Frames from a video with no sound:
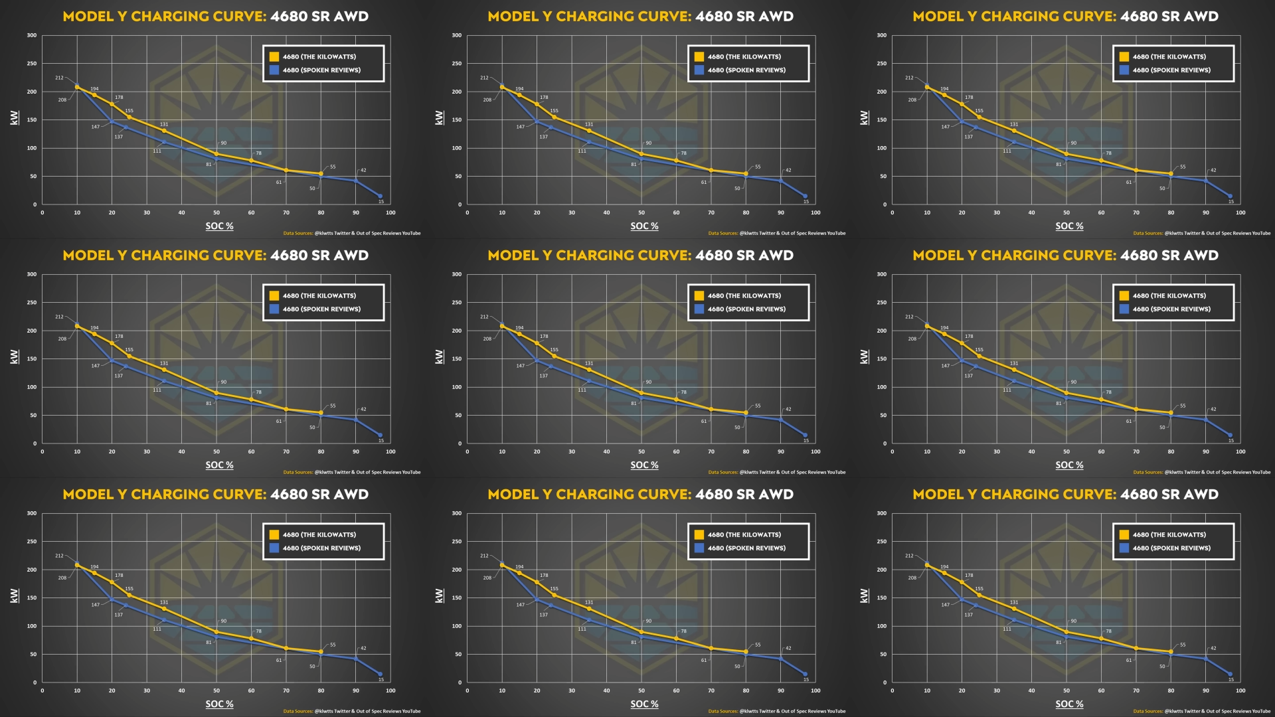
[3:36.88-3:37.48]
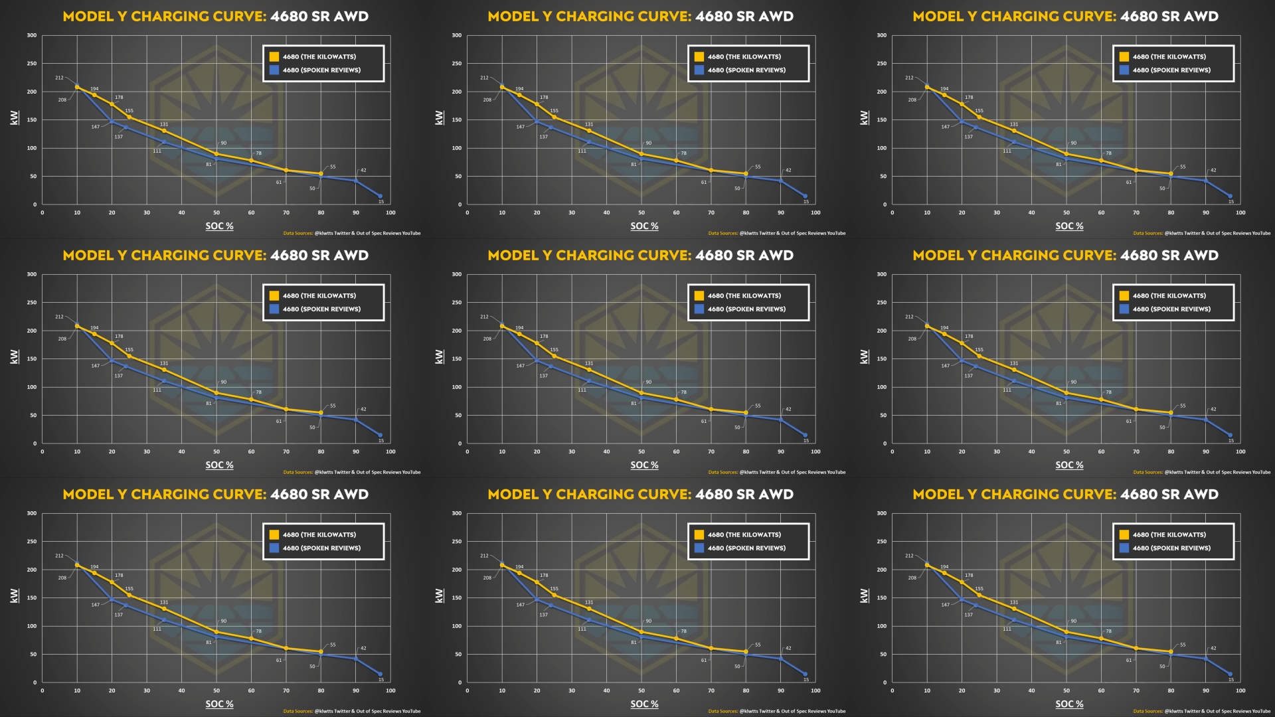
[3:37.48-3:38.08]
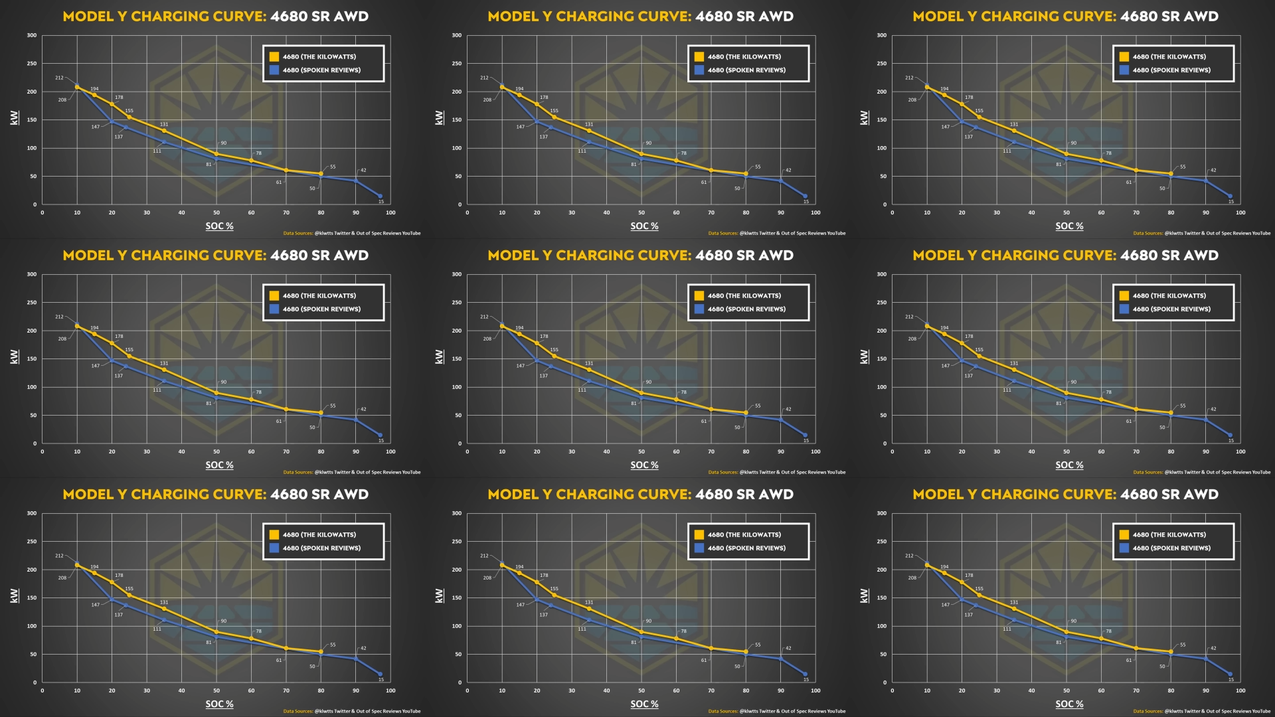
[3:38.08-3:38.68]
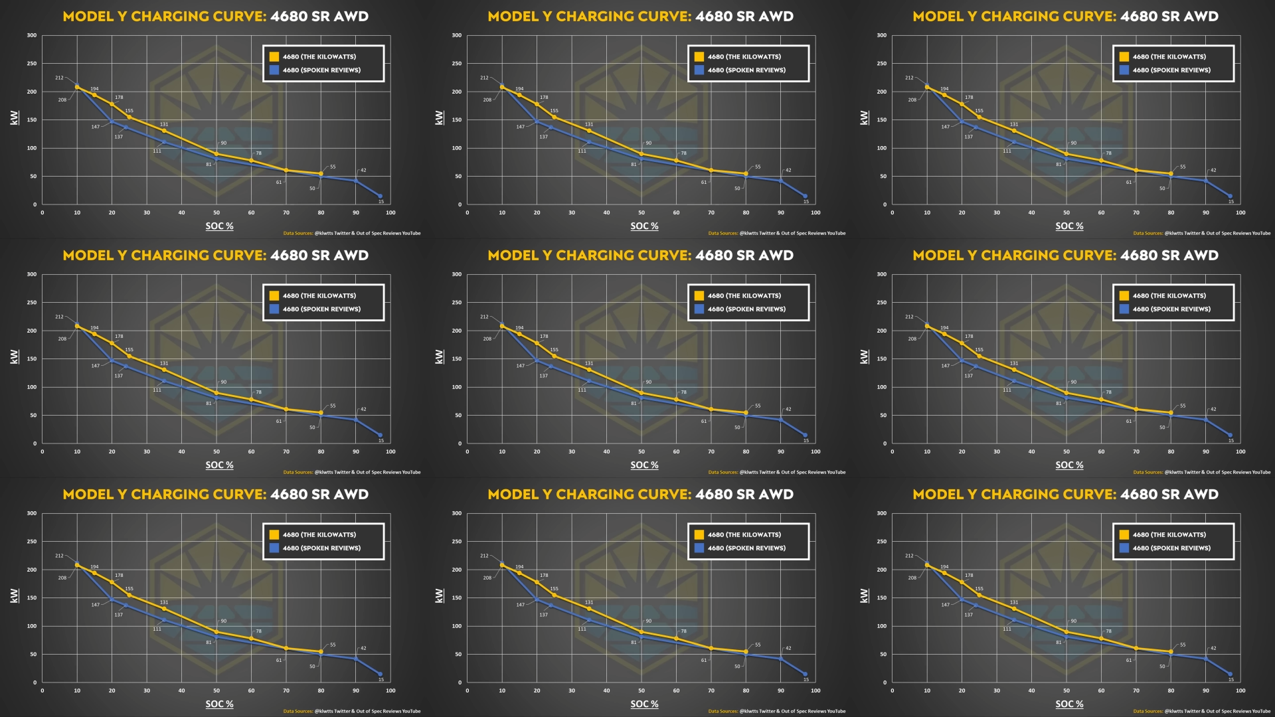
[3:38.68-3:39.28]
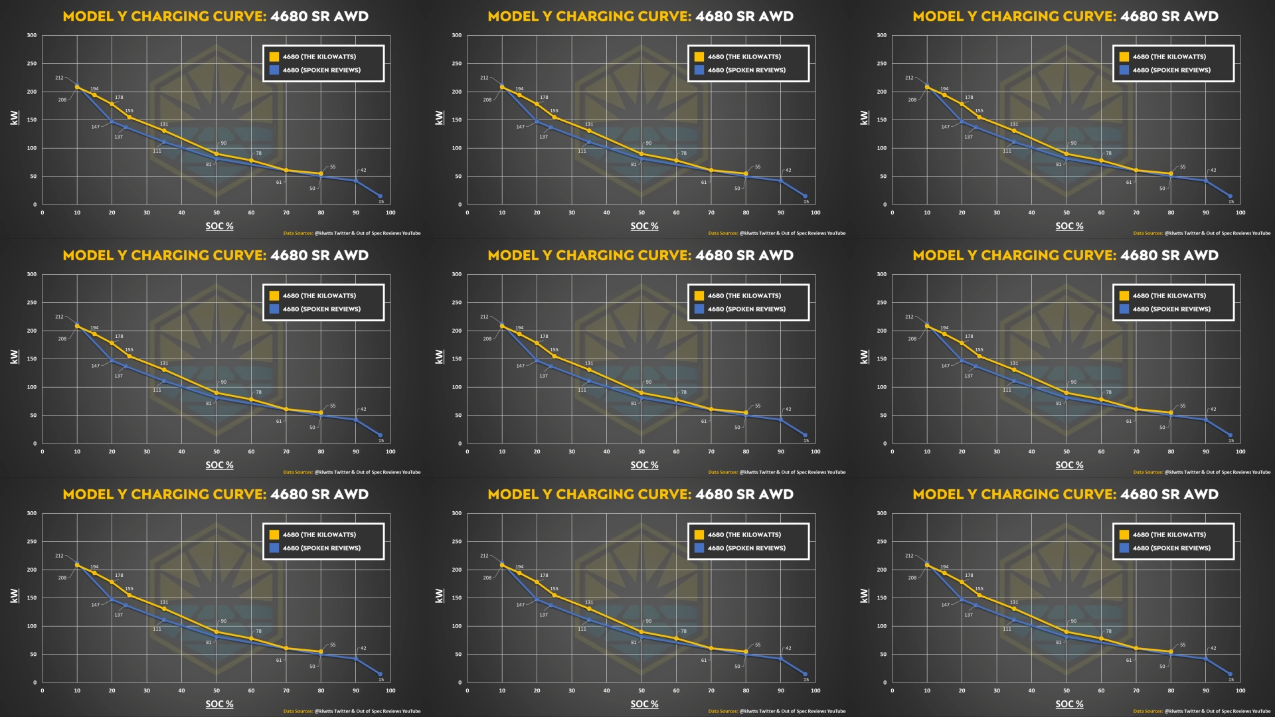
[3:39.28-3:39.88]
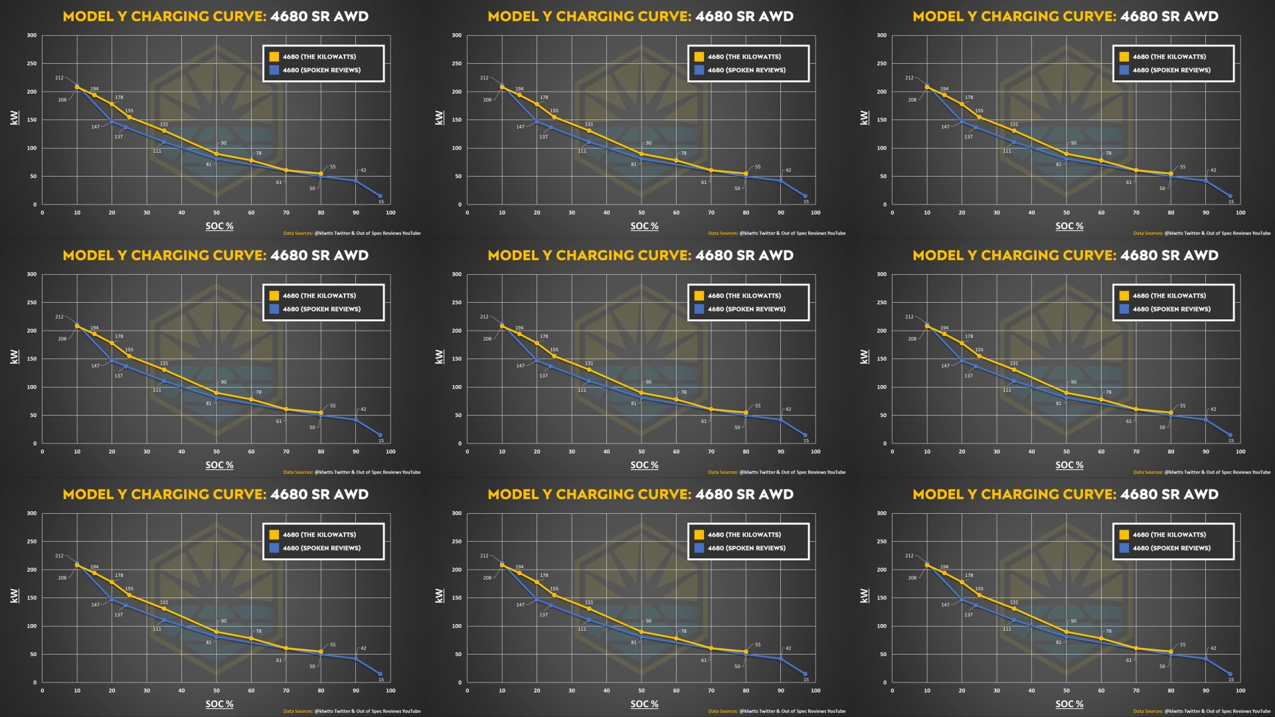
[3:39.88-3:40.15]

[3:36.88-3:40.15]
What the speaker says: (no speaker visible)